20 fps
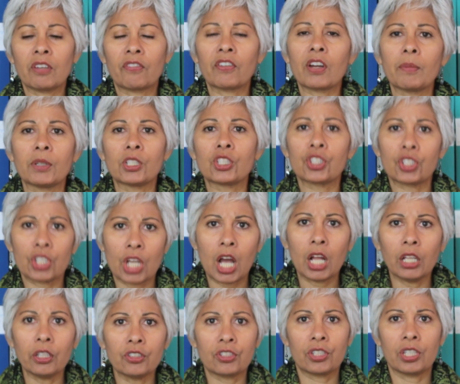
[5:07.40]
very much
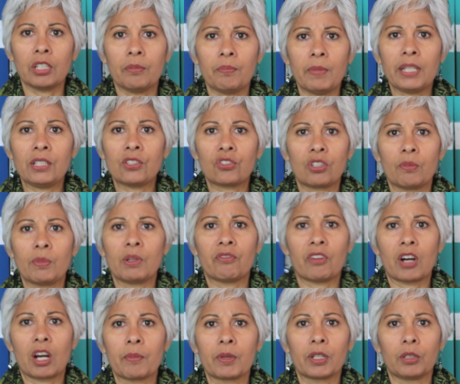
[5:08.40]
challenged the mainstream
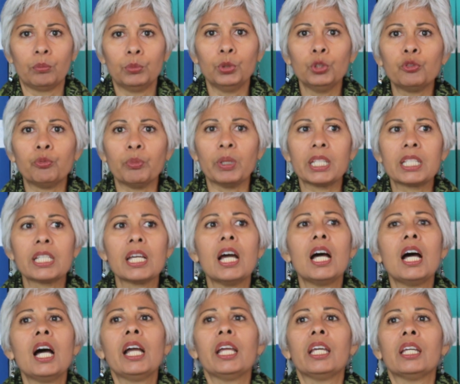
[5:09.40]
environmental movement
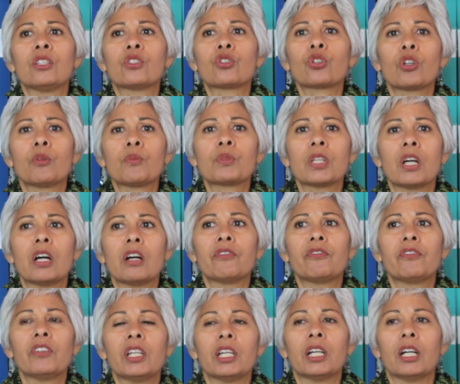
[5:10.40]
in terms
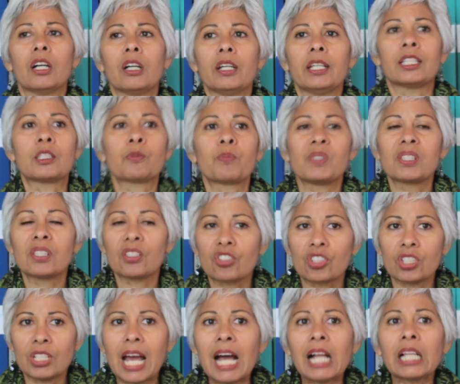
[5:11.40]
of its
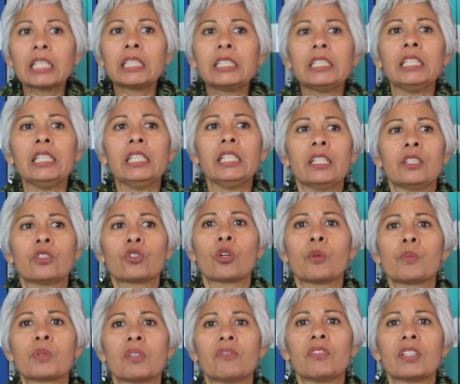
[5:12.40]
positionality, in
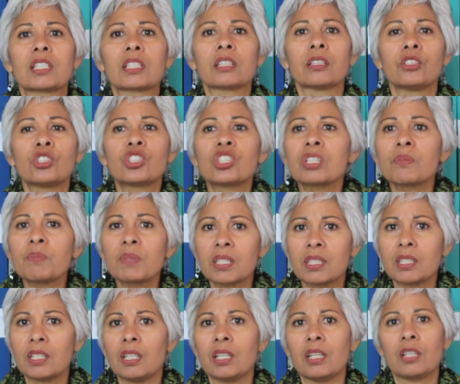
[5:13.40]
terms of its
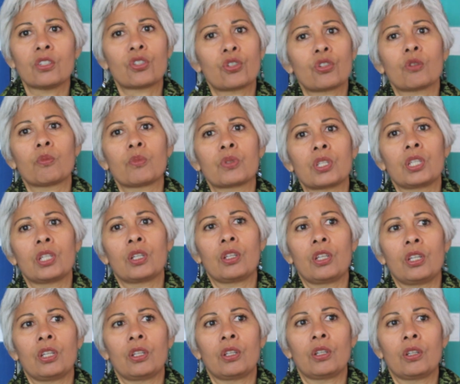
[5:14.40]
legitimacy,
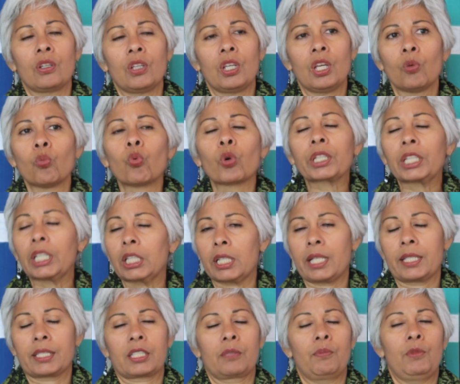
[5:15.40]
in working
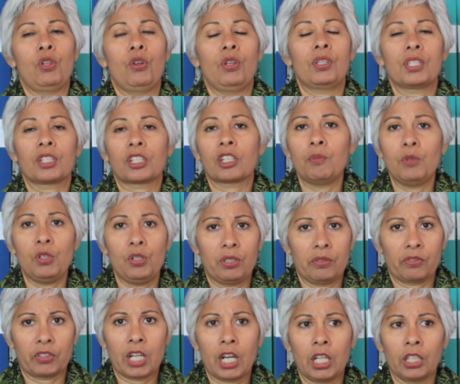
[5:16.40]
class communities and communities
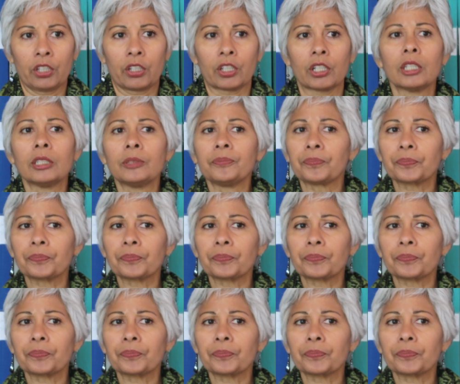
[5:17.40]
of color,